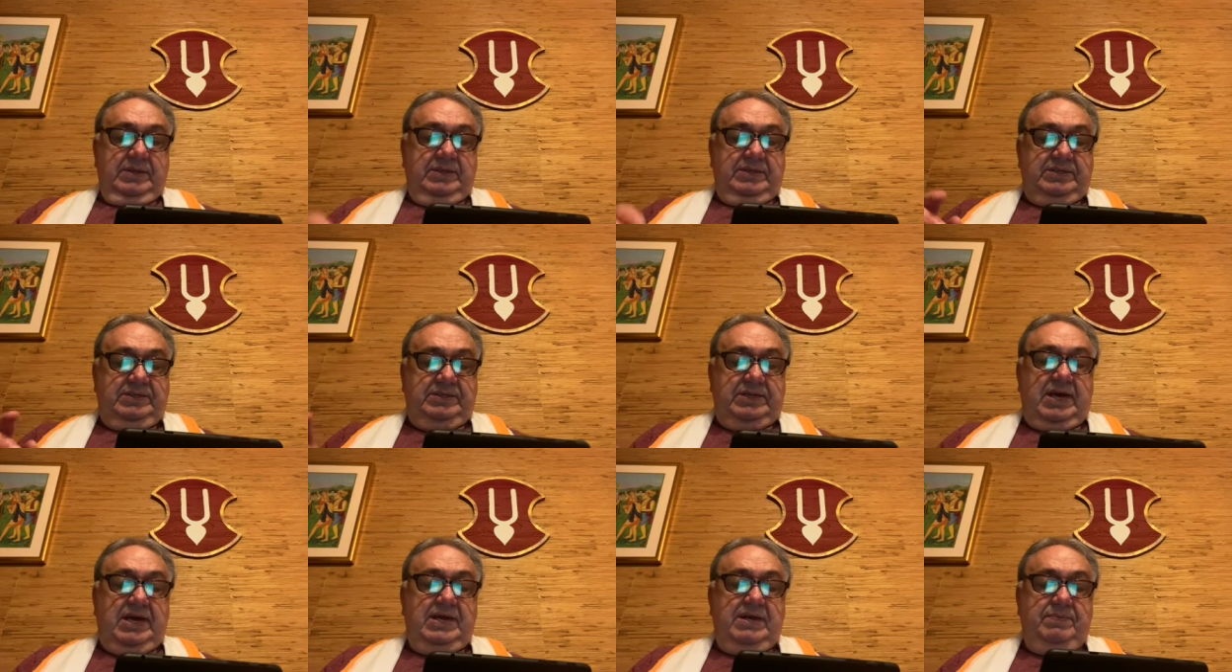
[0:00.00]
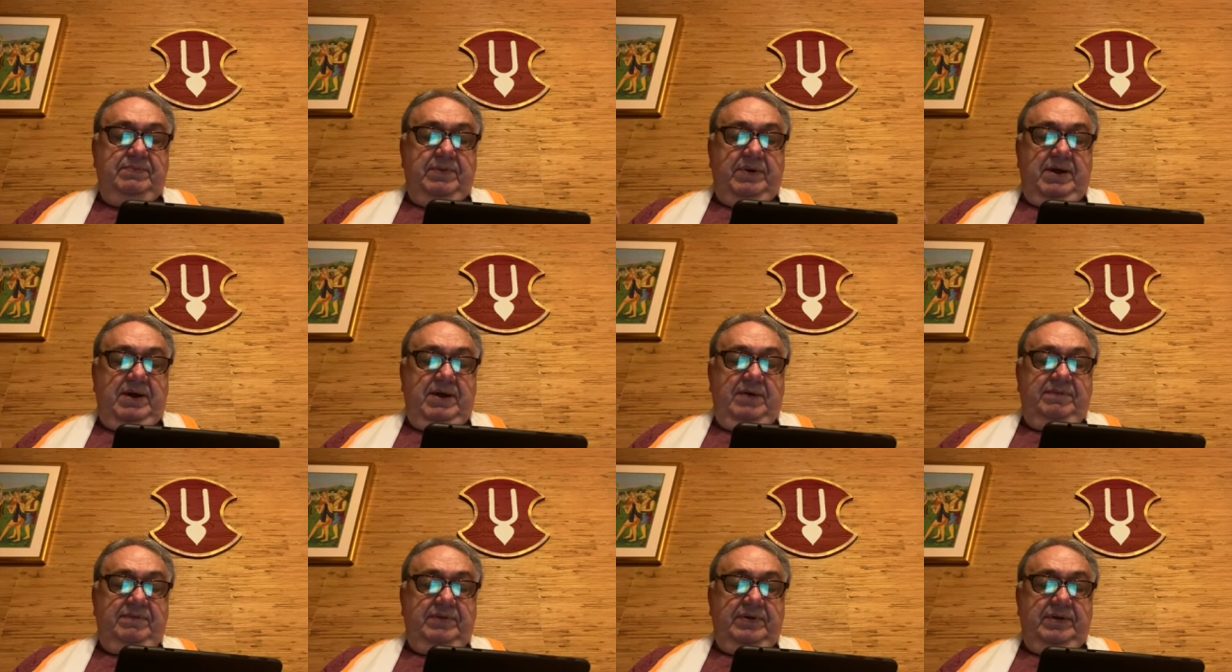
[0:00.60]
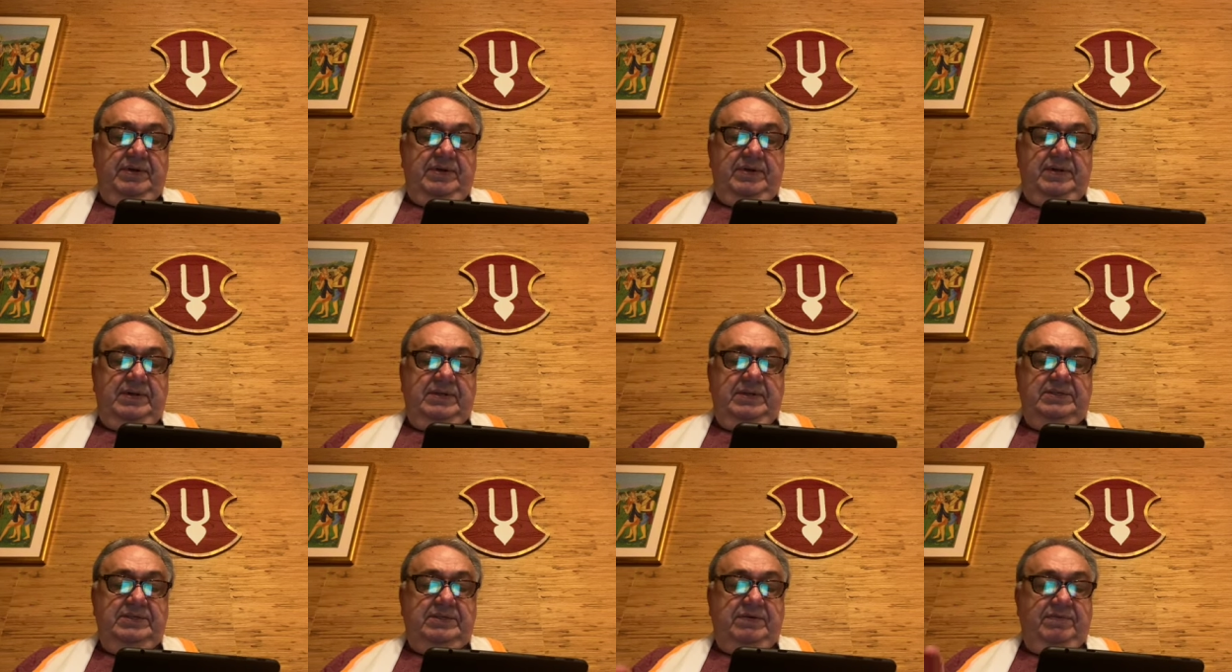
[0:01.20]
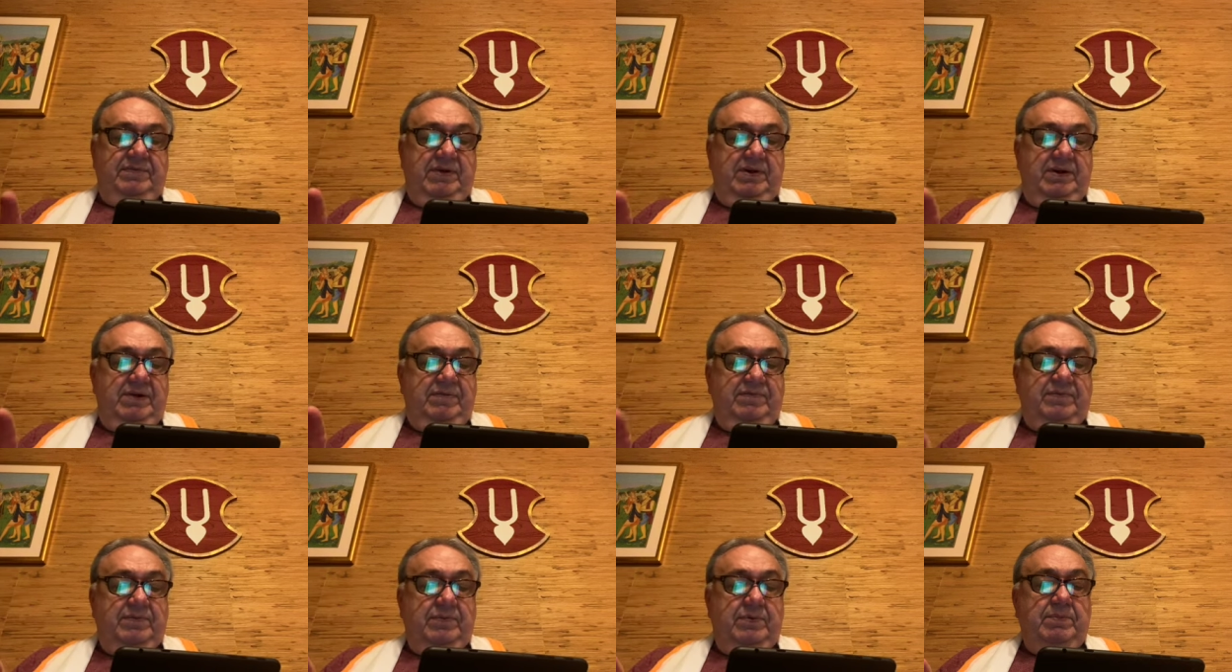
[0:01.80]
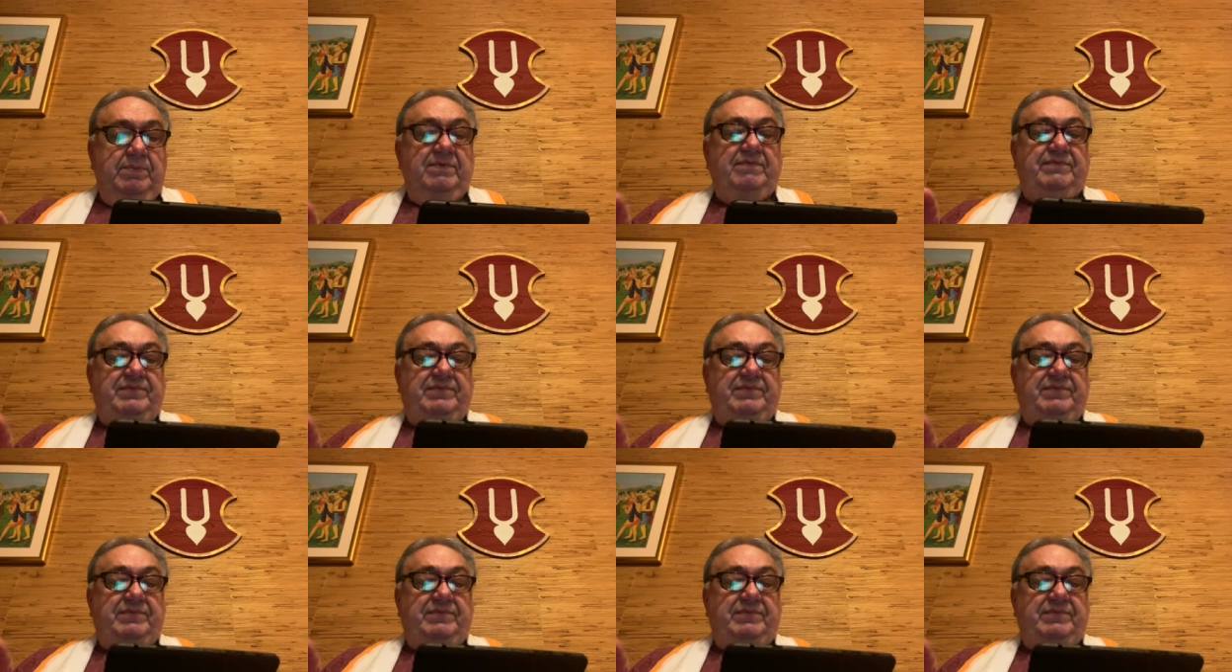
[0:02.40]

sthayi bhav is the very form of